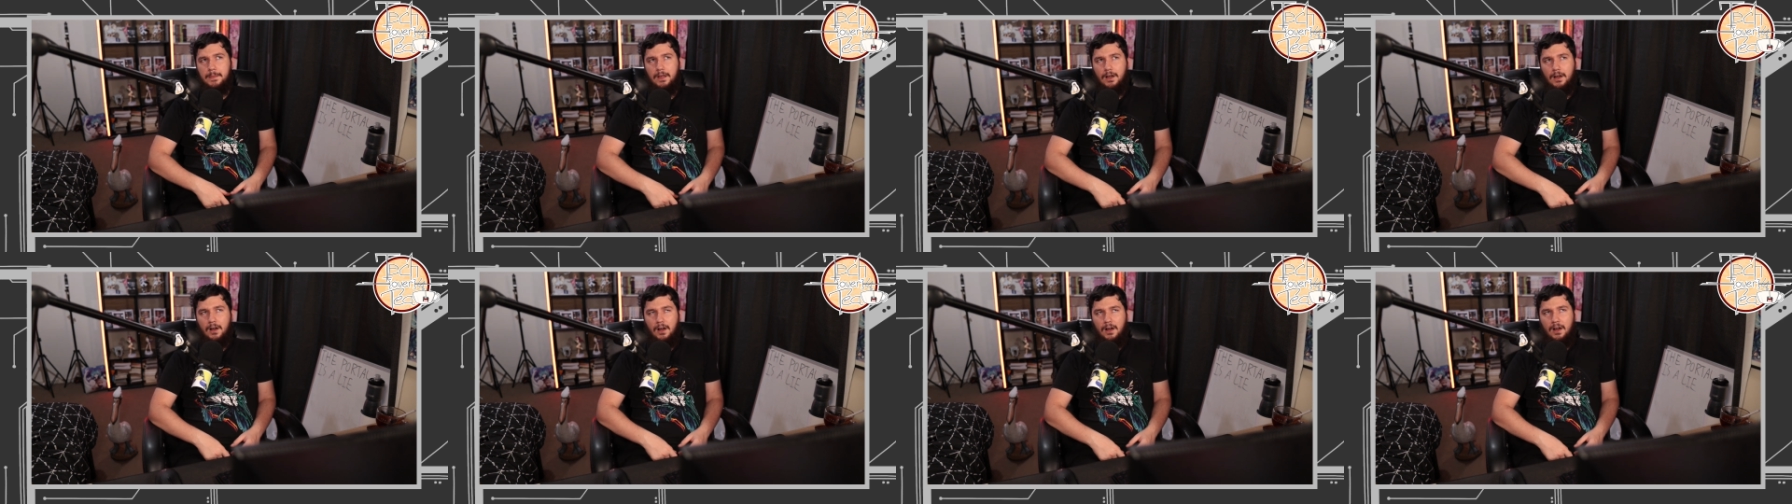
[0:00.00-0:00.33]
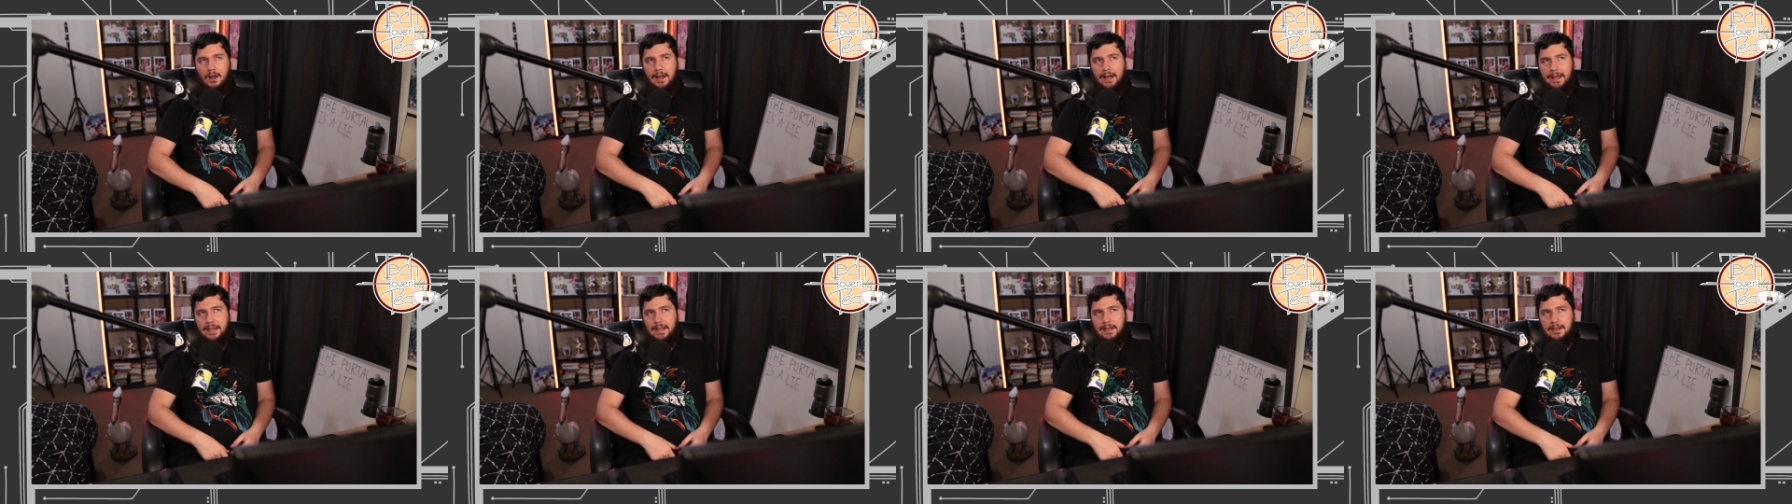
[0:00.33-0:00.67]

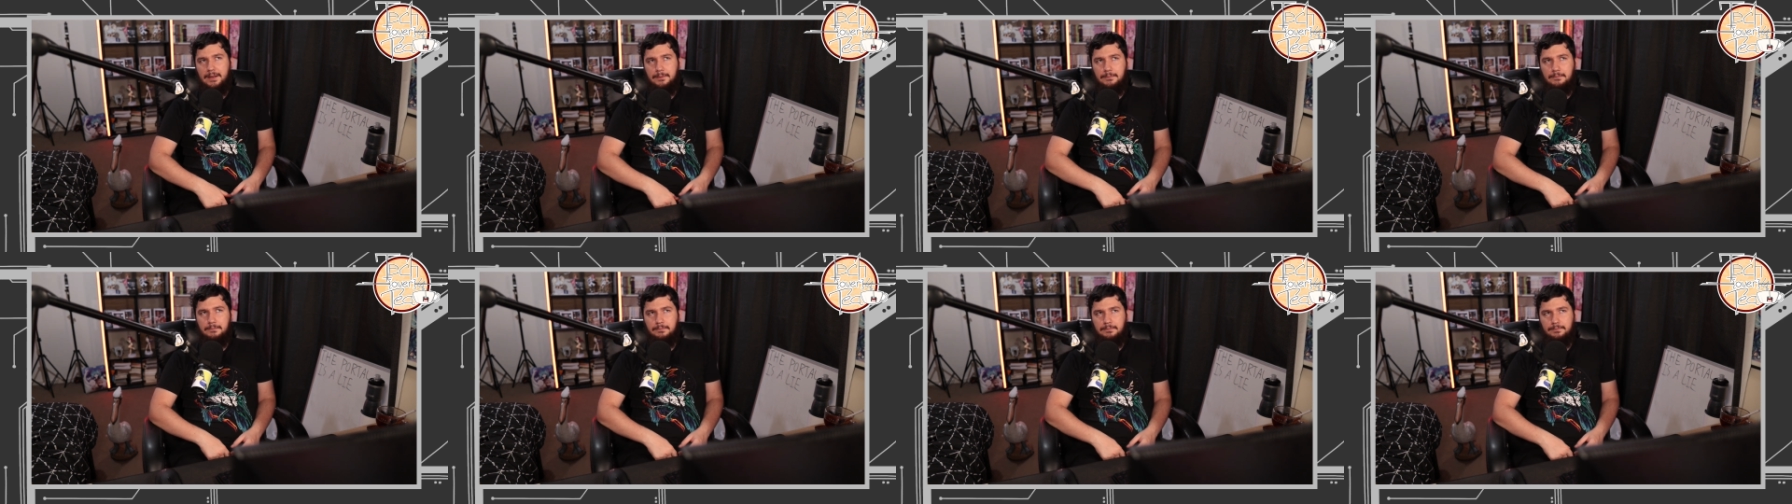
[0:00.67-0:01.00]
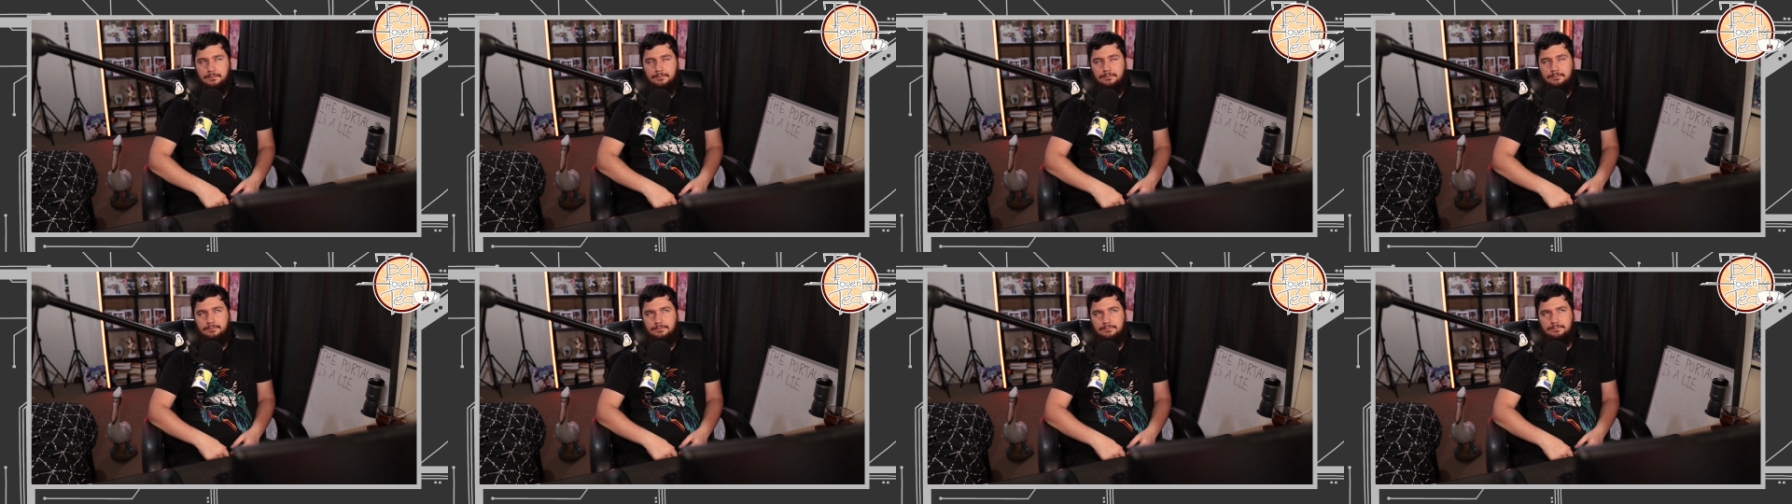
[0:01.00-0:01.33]
I
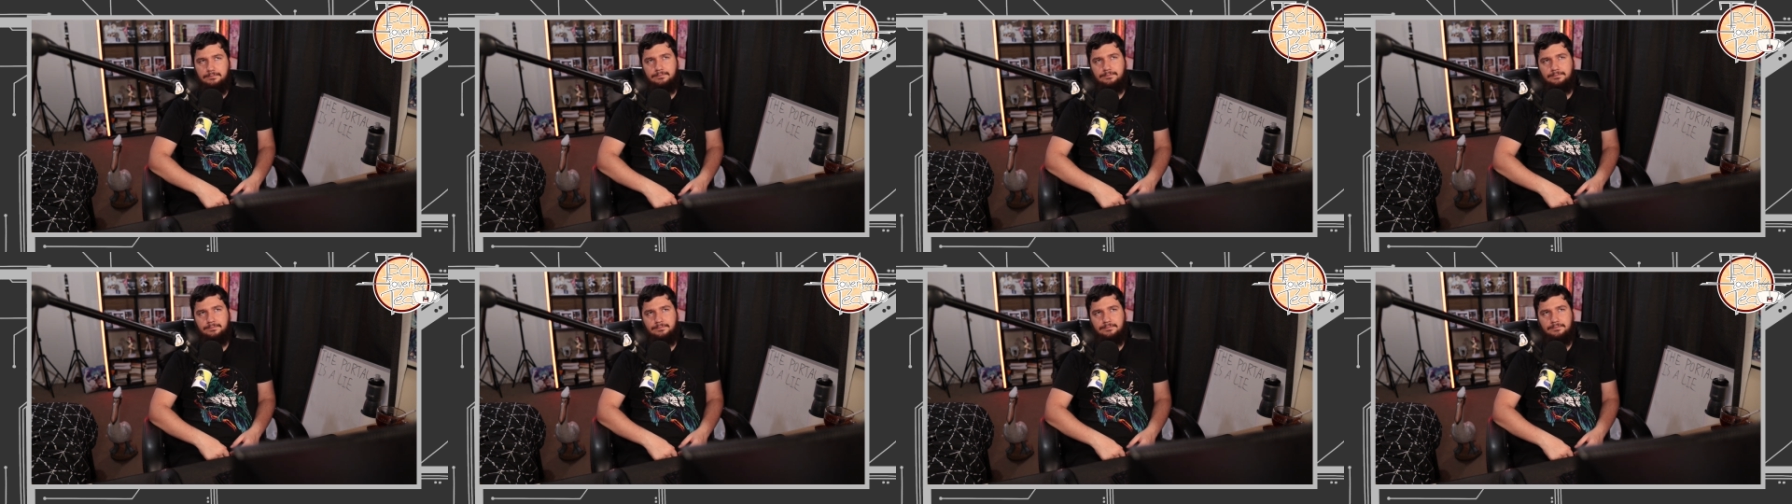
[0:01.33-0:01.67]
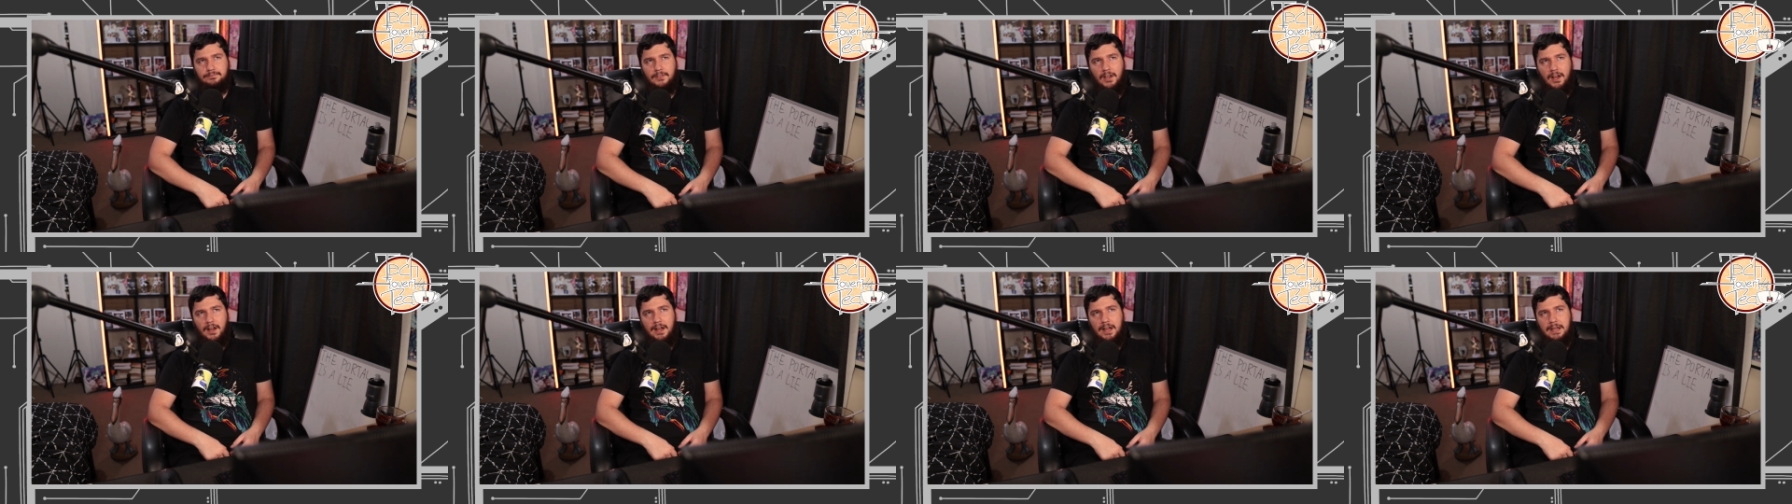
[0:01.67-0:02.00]
am
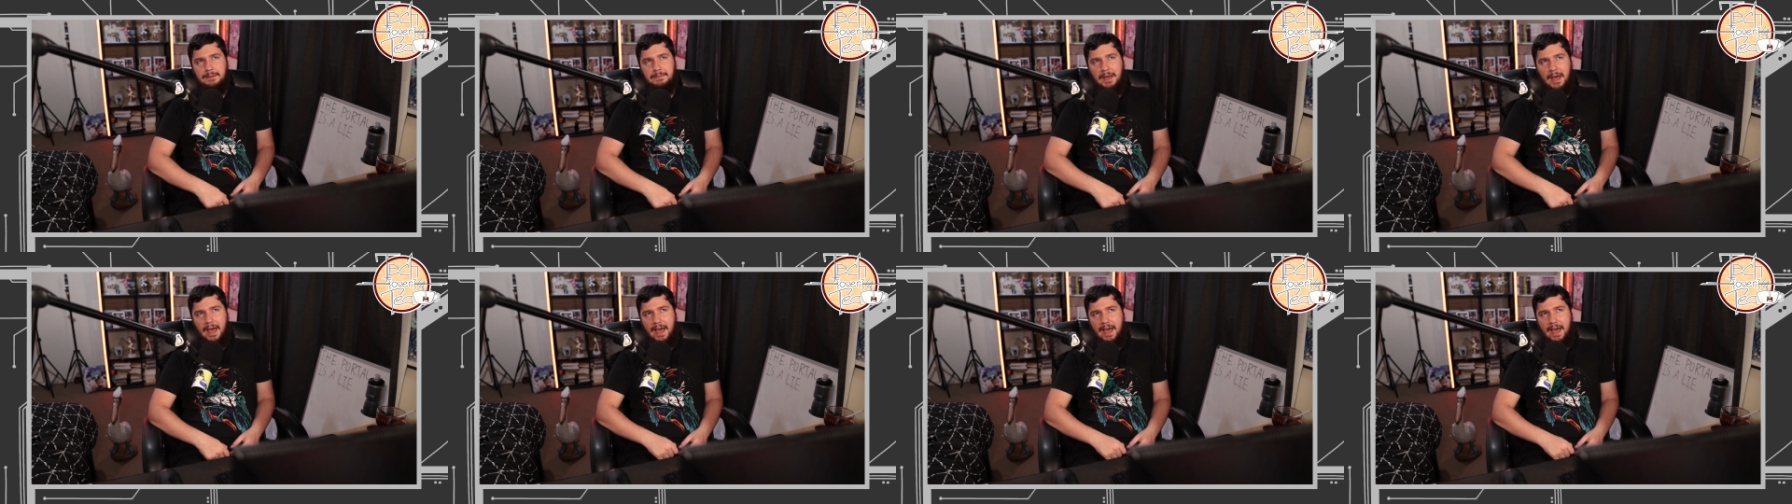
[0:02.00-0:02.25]
I'm